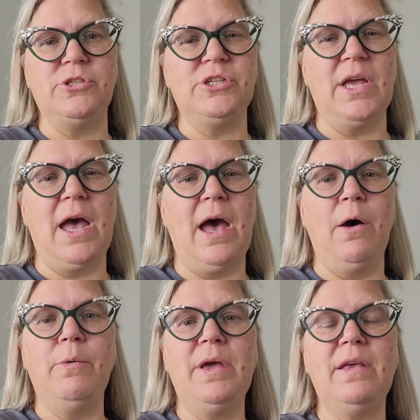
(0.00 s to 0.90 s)
She
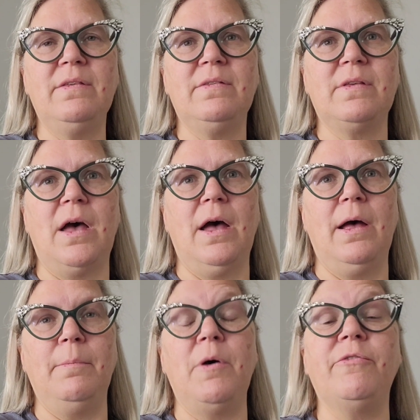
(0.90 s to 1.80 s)
always,
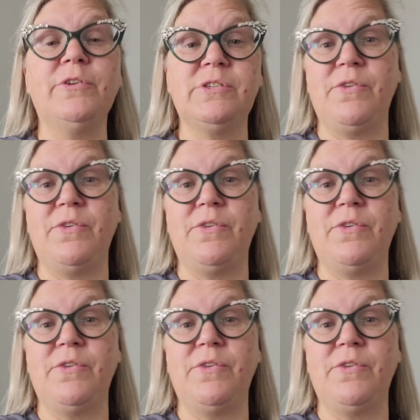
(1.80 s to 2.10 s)
first